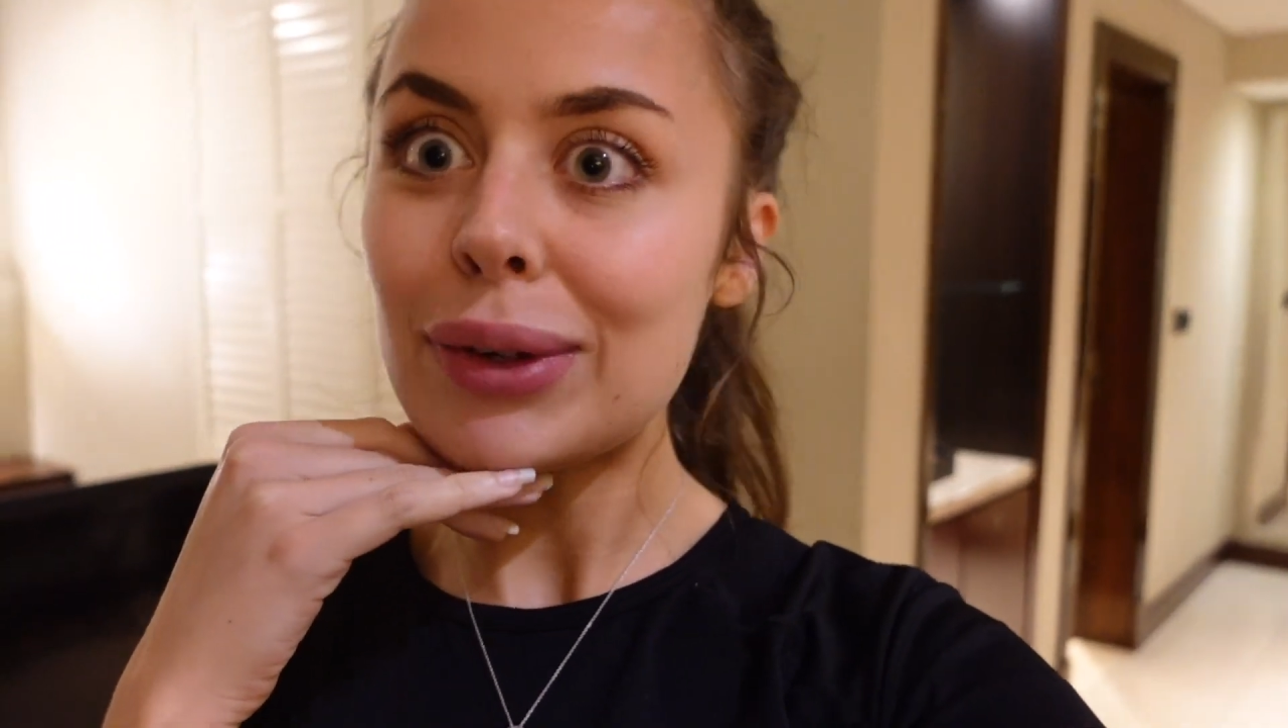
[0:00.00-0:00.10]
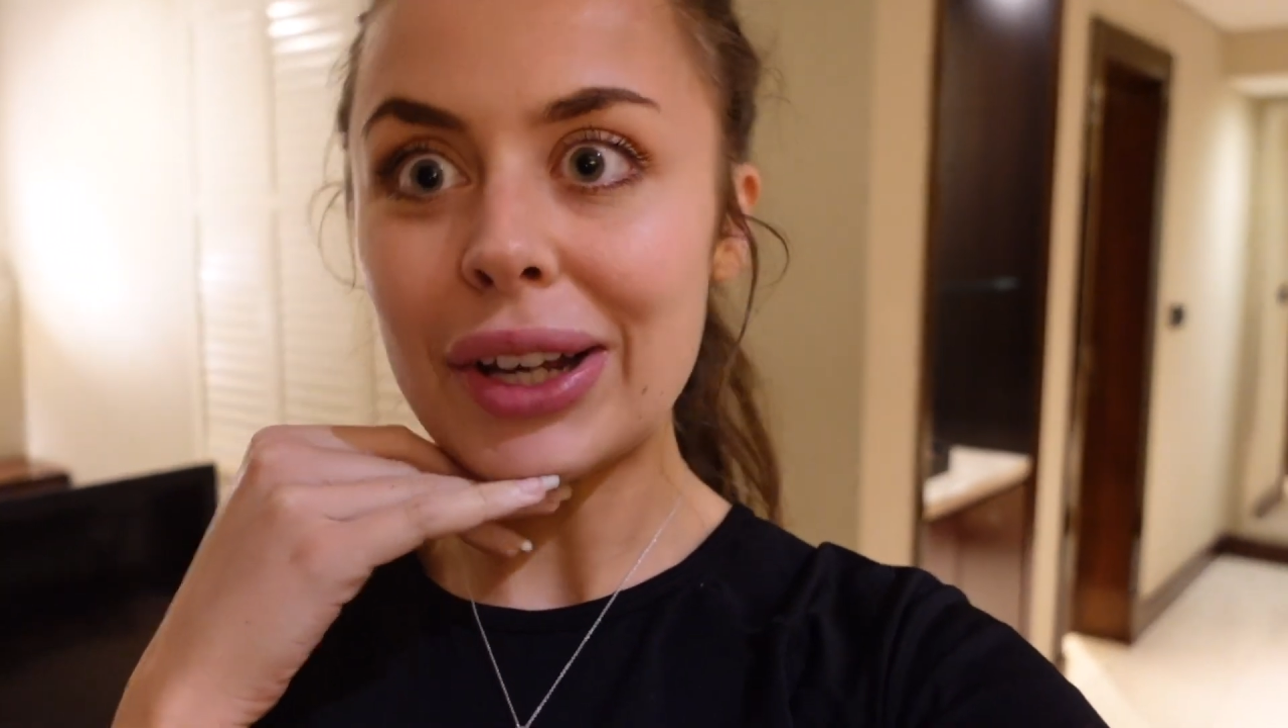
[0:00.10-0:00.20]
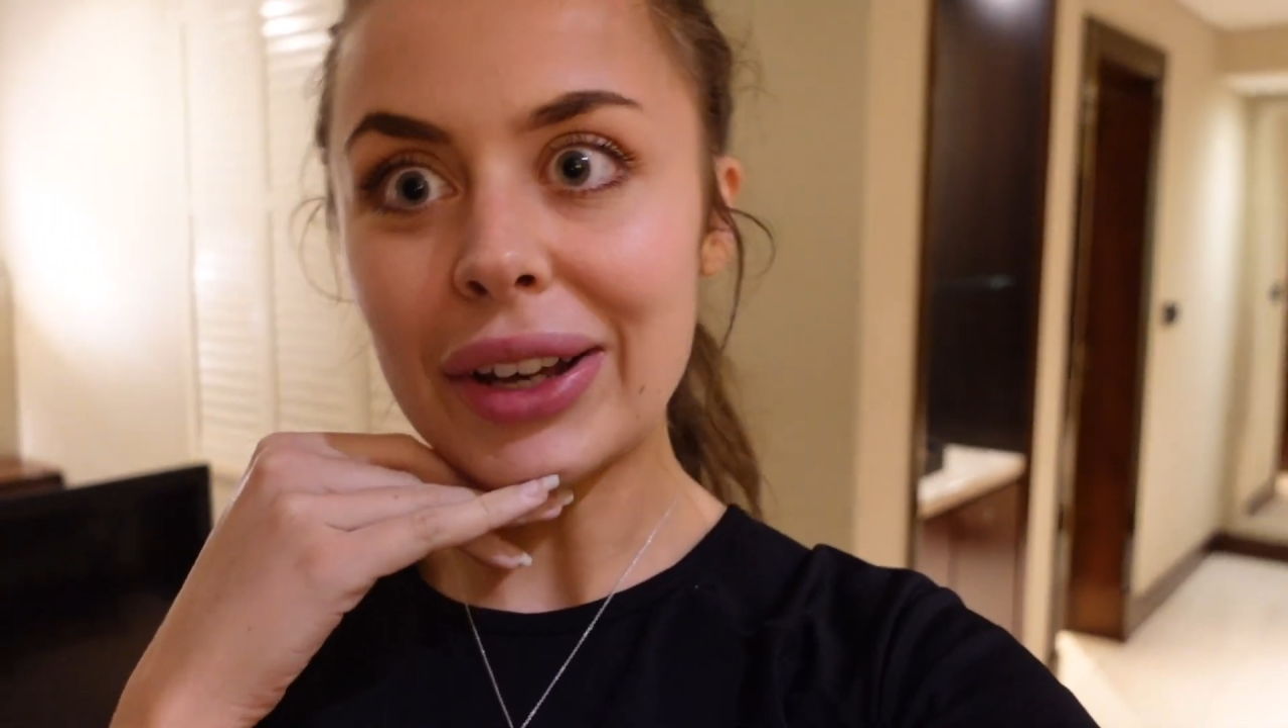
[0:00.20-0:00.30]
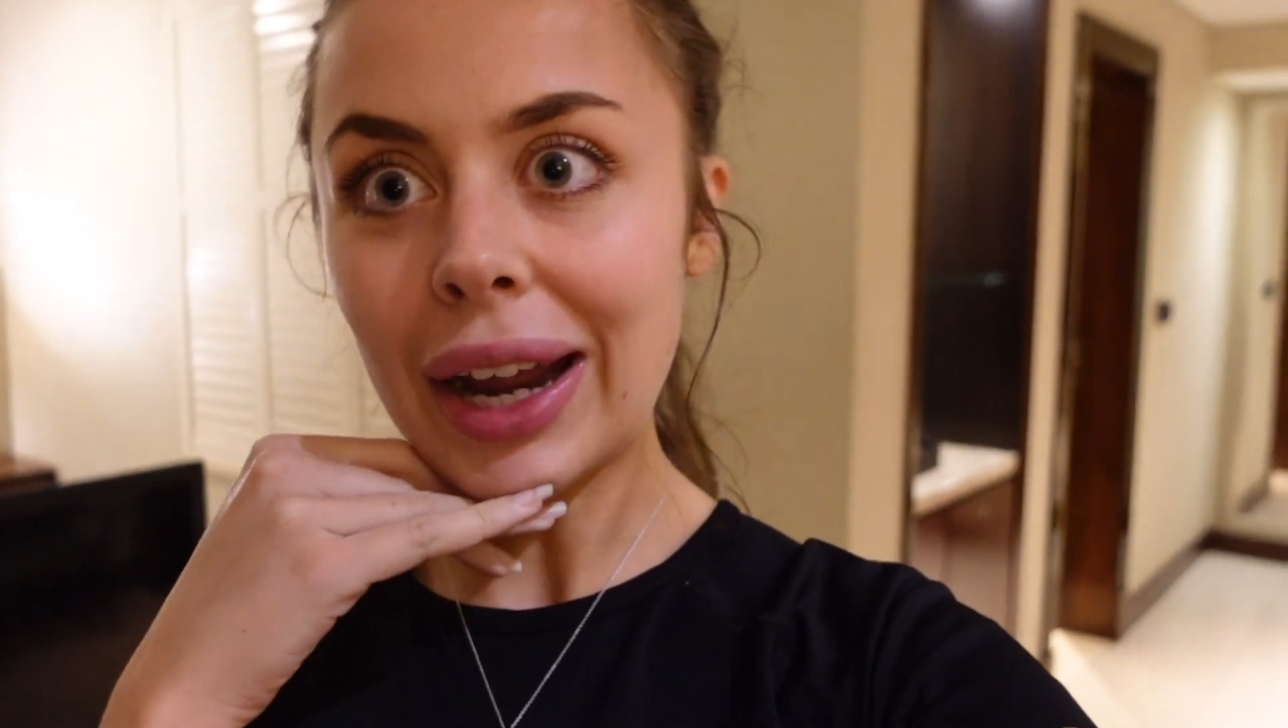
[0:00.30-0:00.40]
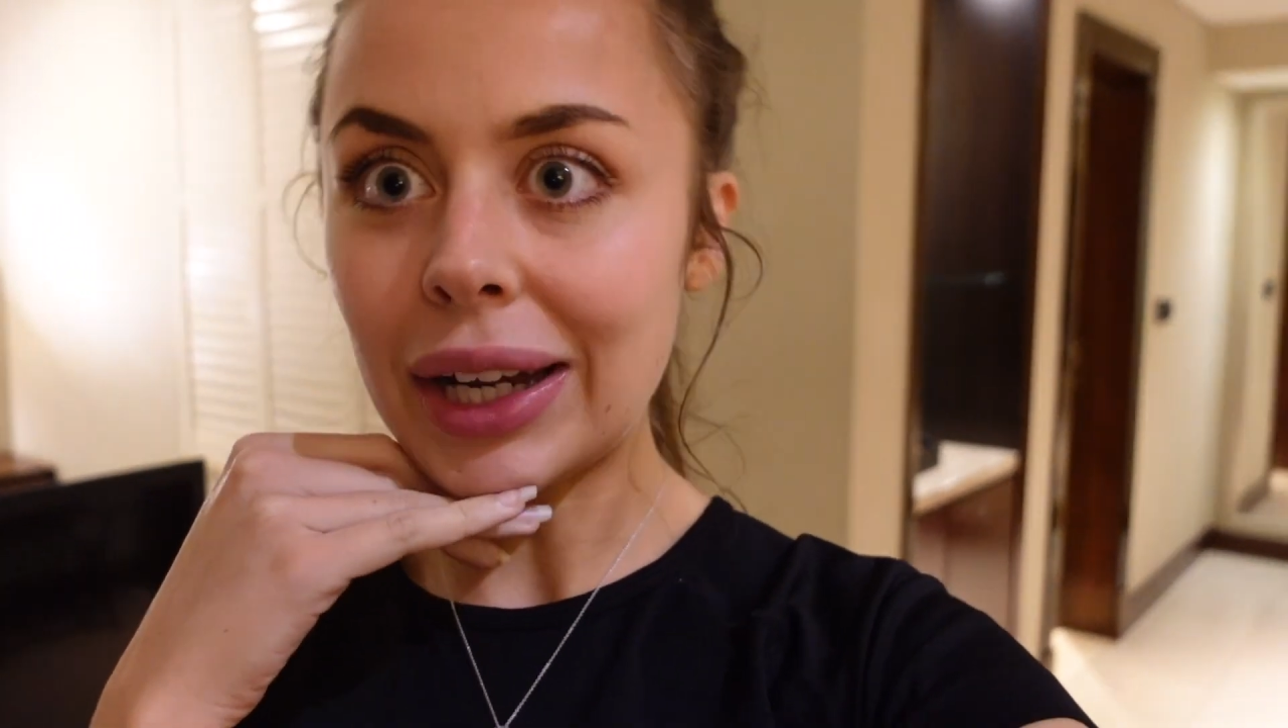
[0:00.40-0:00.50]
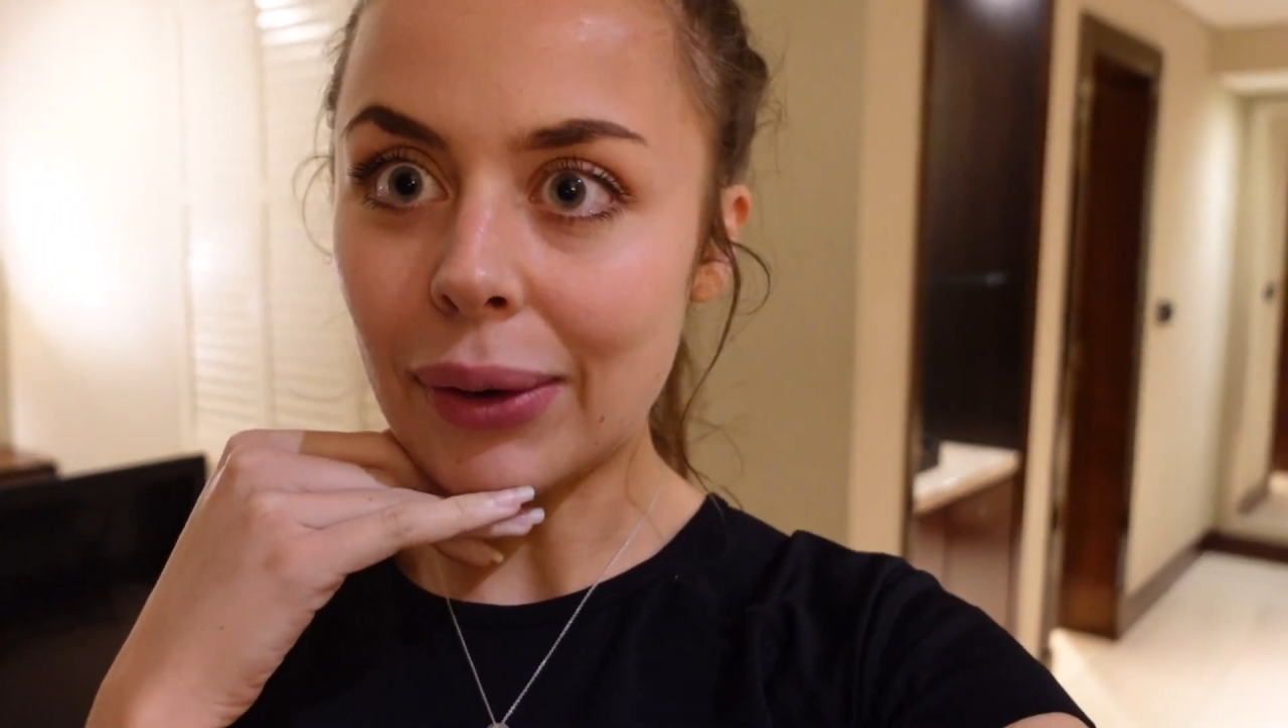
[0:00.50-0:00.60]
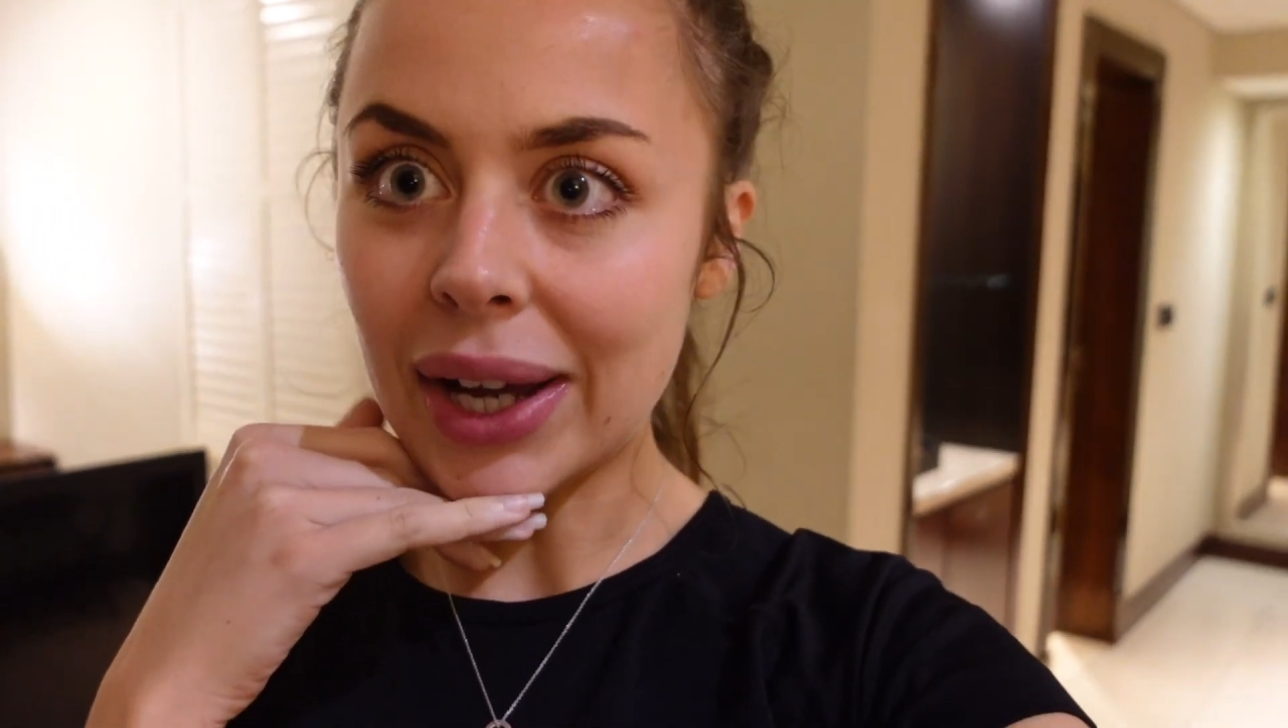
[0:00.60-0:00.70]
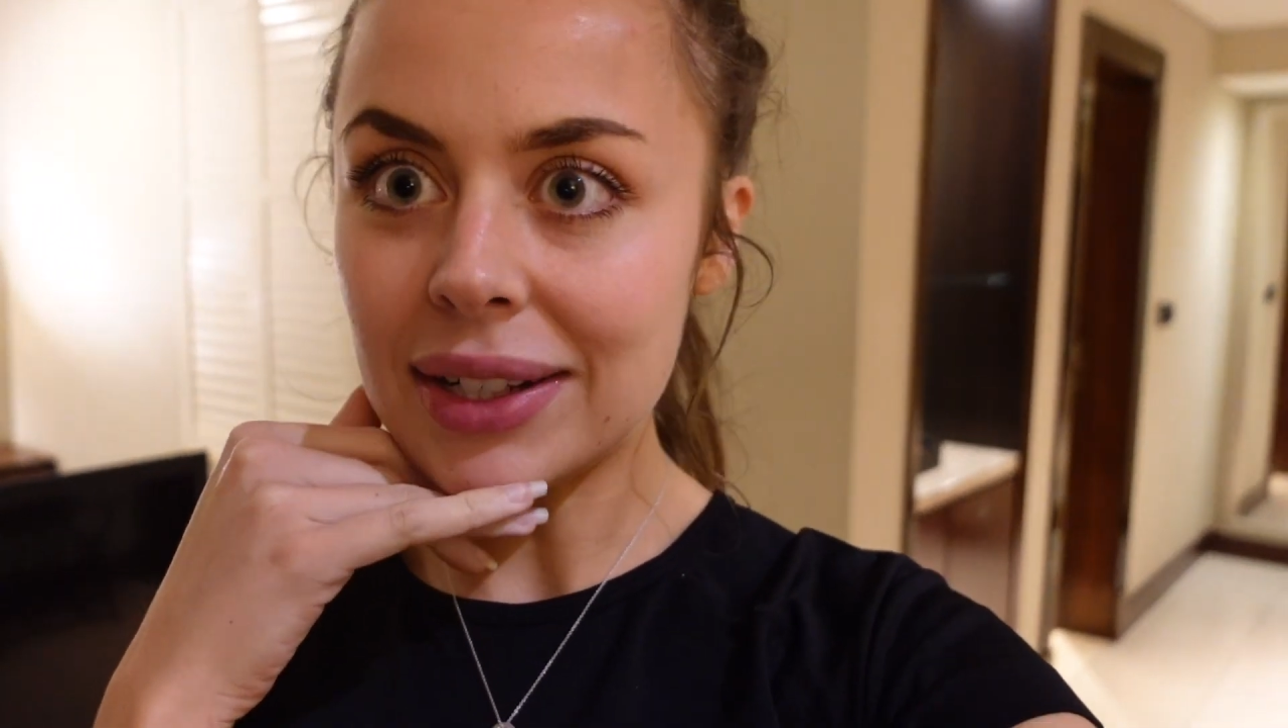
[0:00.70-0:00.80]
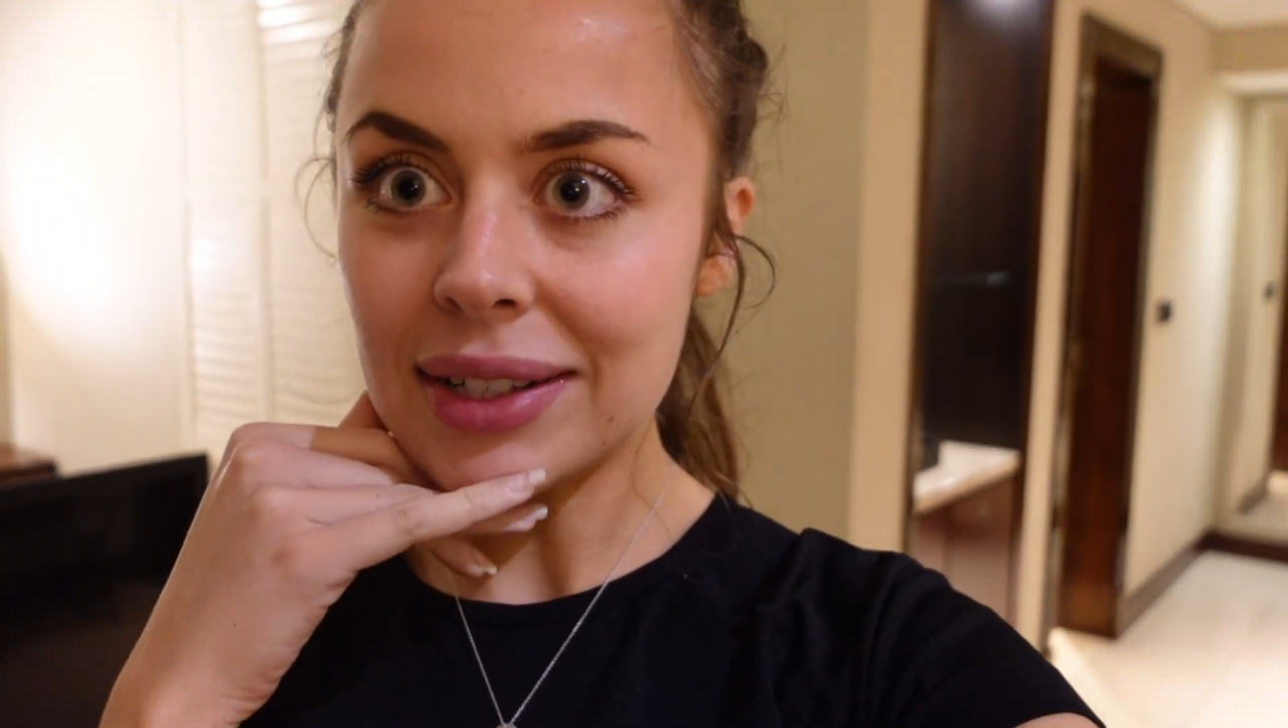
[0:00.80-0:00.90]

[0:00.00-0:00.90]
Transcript: little look anyway to